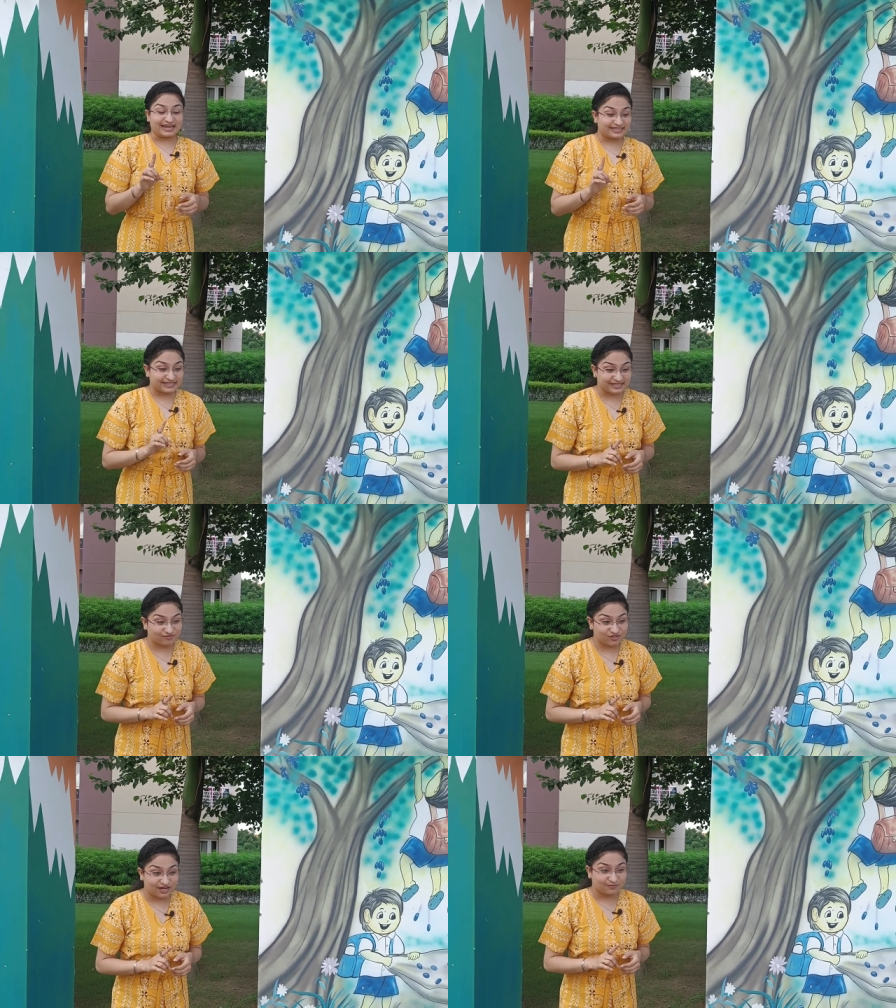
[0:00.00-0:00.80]

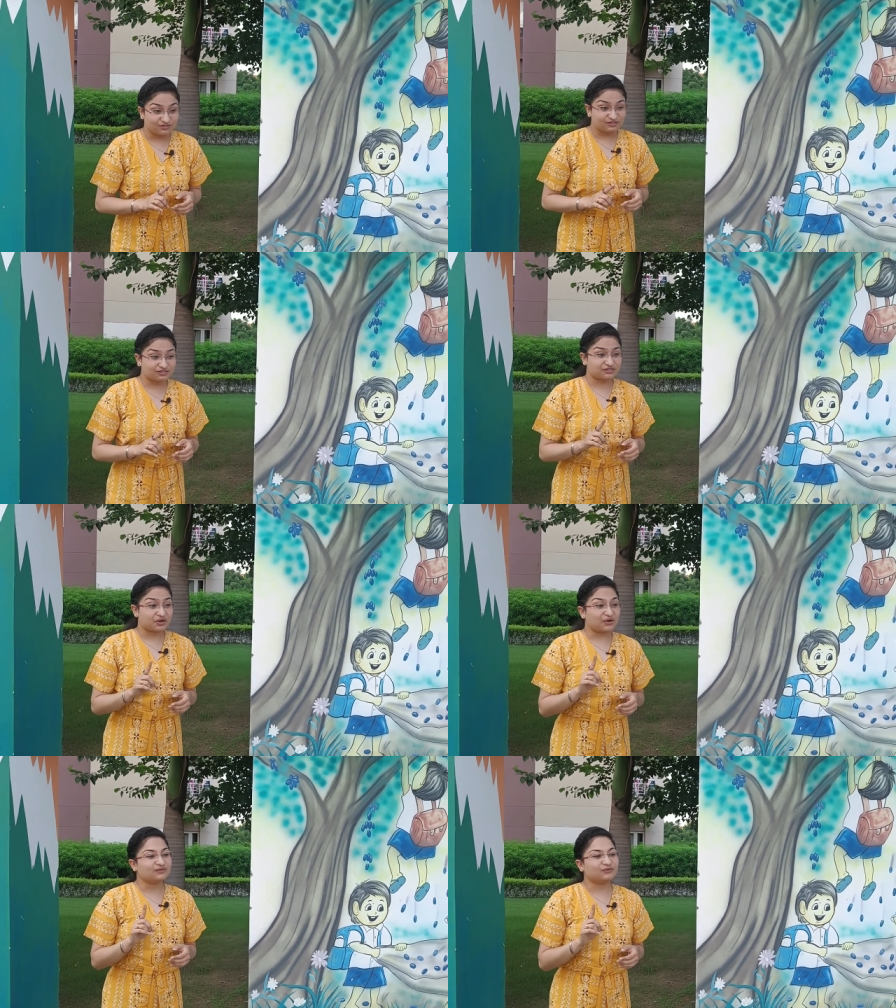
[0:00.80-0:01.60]
excessive jamuns is
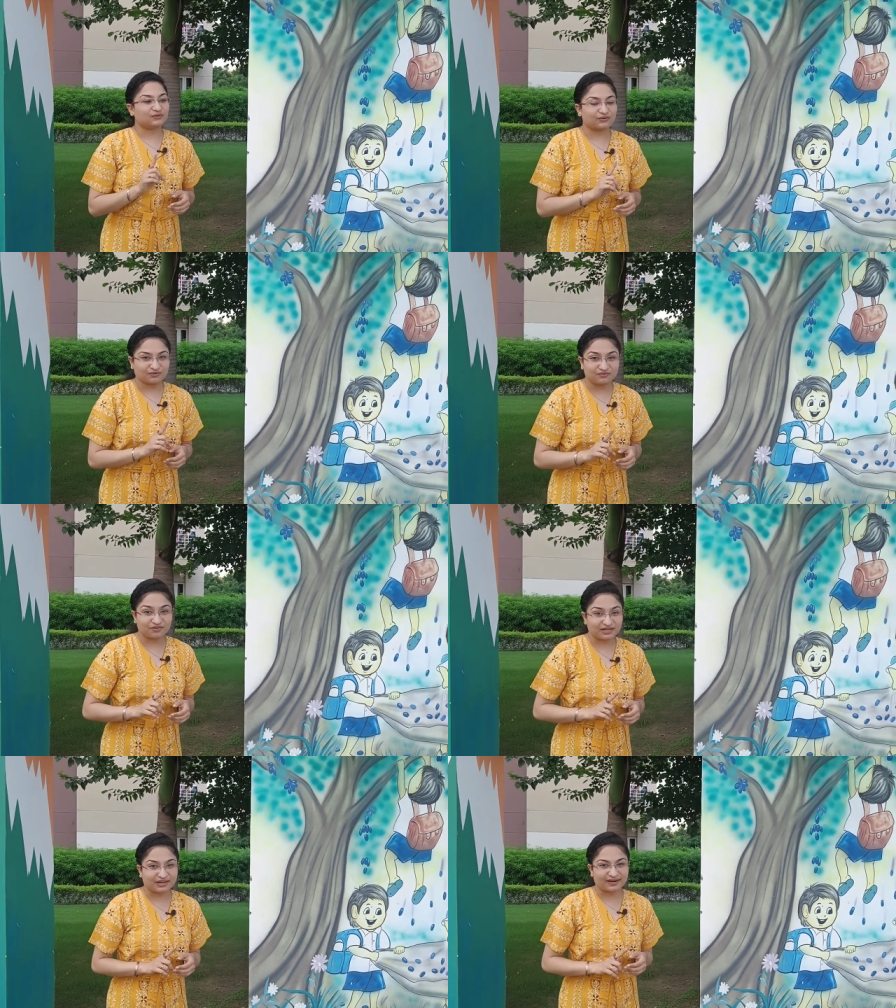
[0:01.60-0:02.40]
not good
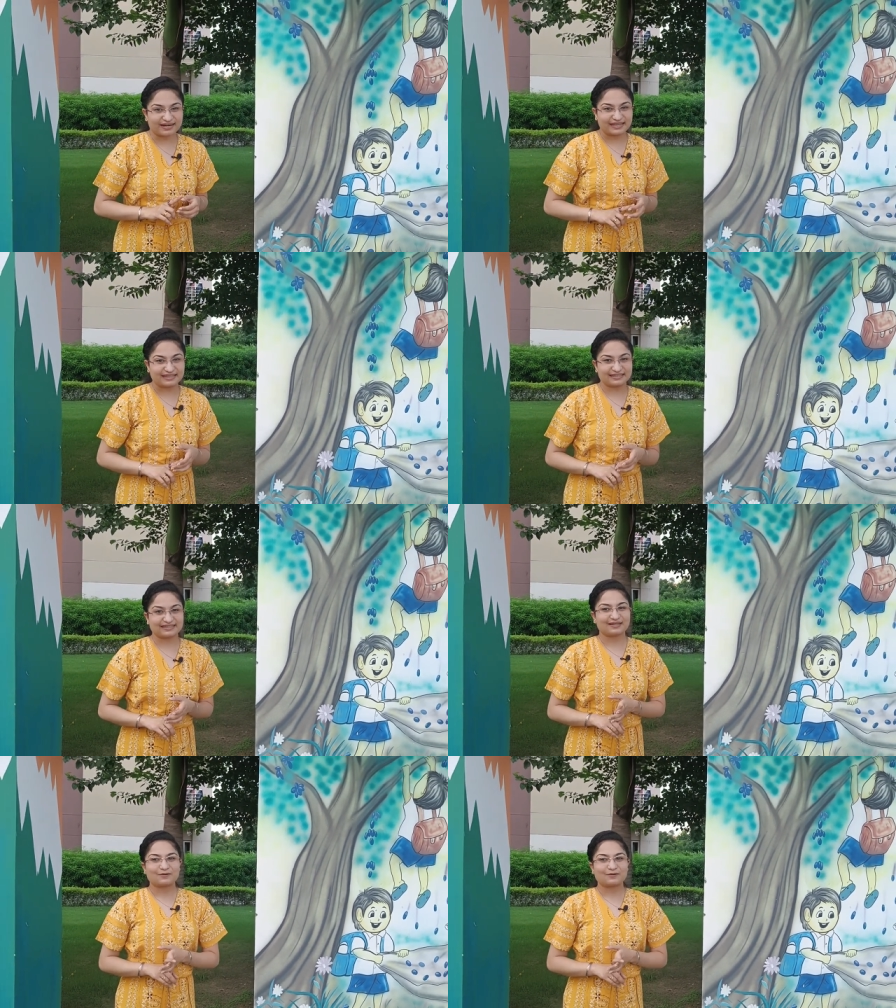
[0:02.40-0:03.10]
for your health.